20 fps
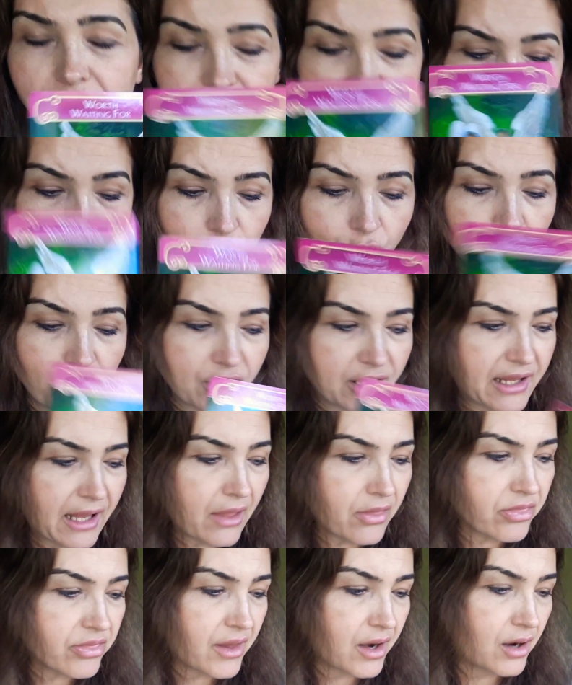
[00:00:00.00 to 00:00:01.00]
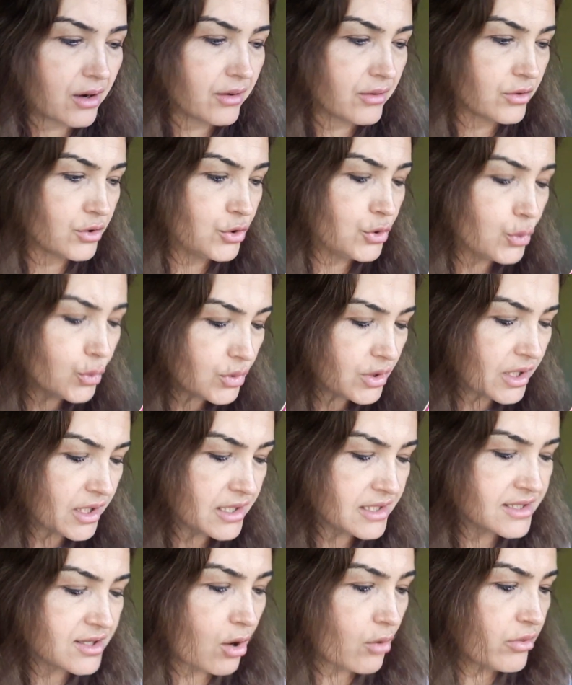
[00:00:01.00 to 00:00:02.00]
You're going to get there. Union
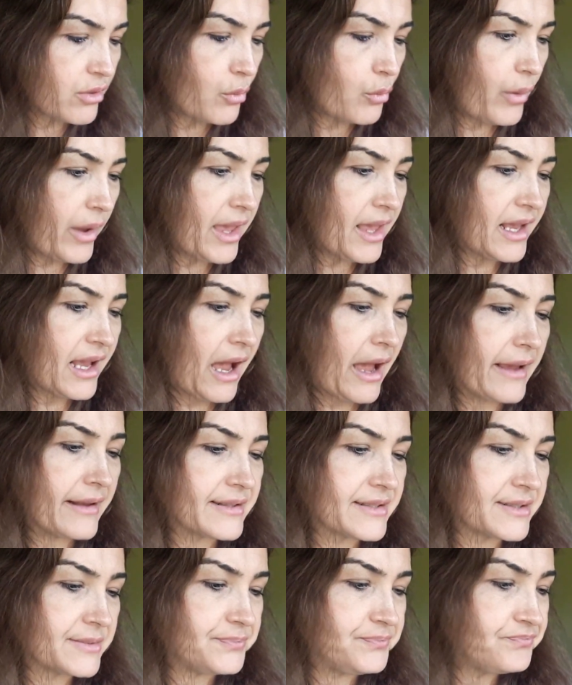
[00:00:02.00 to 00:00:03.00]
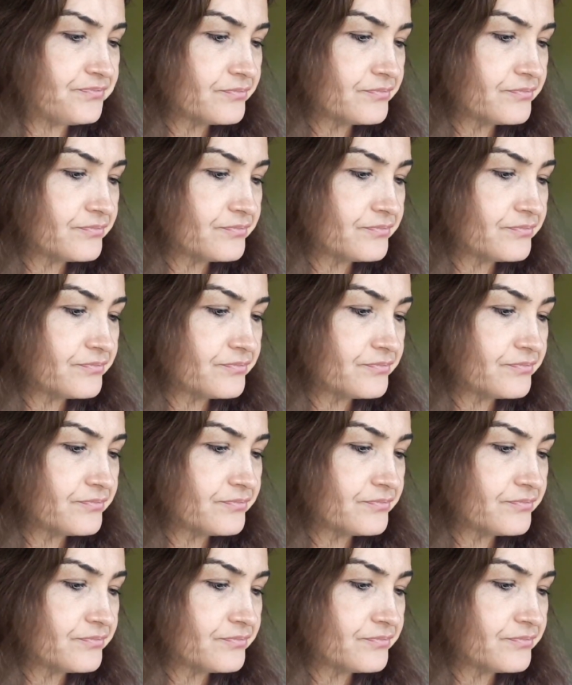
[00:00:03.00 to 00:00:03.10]
is on the way, guys.